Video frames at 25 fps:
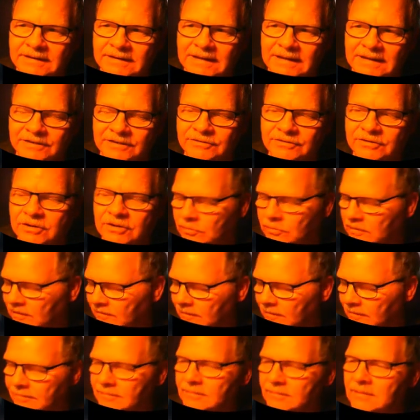two of them.
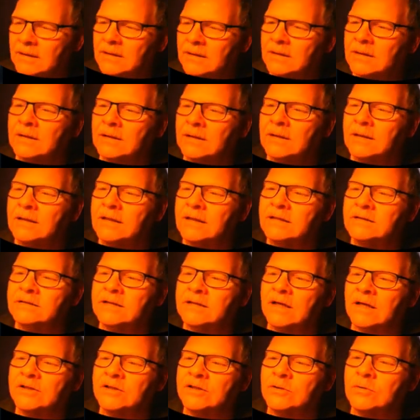It's got
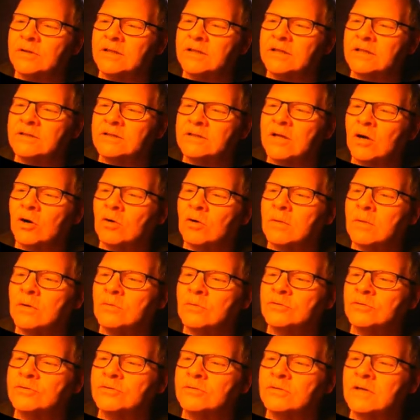two of these dog bone
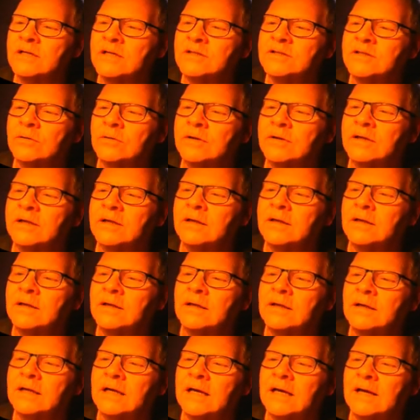struts on it.
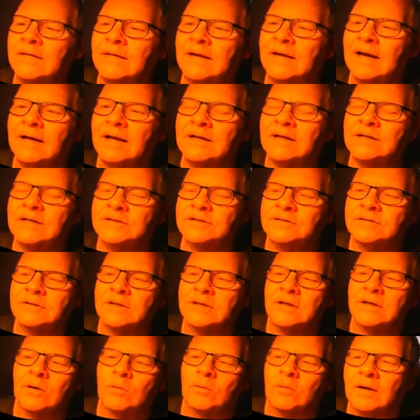And that is
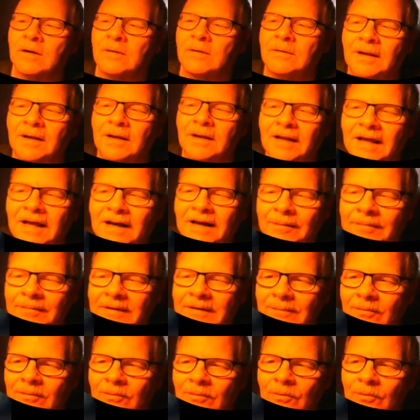what a lot of
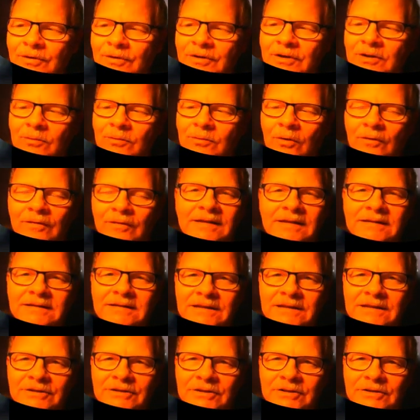people would do on these
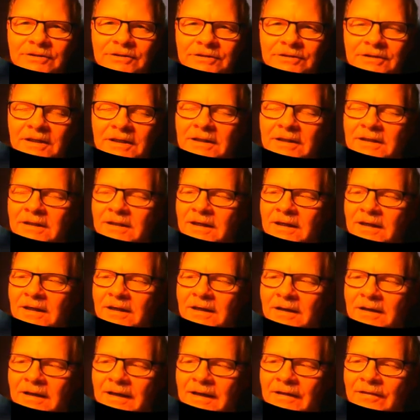engines.
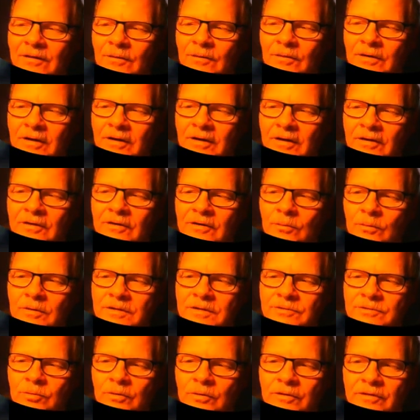And the other ones
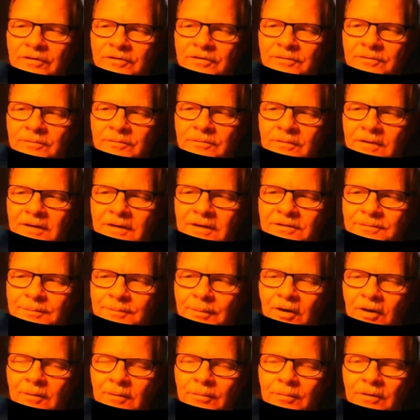where the
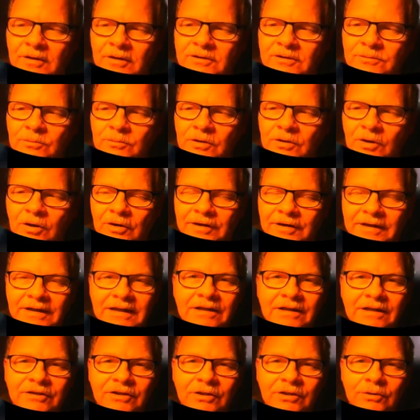spark plugs were hard to get
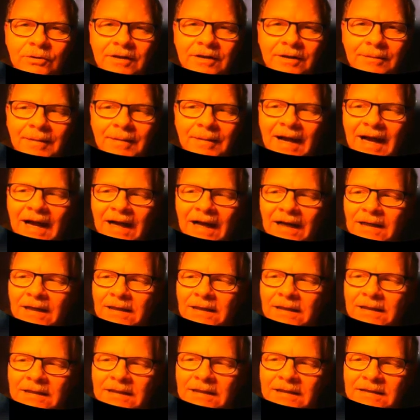to in the back,
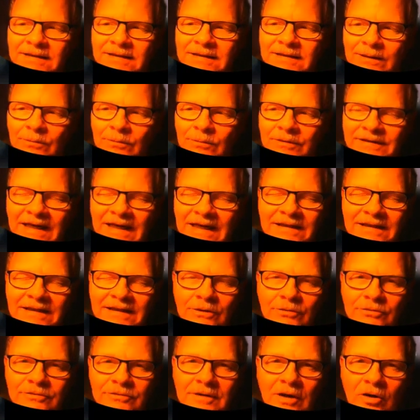is they would take those
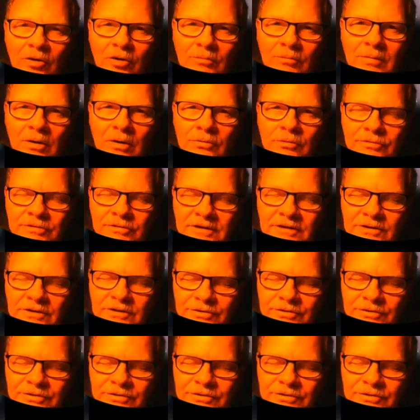dog bones loose,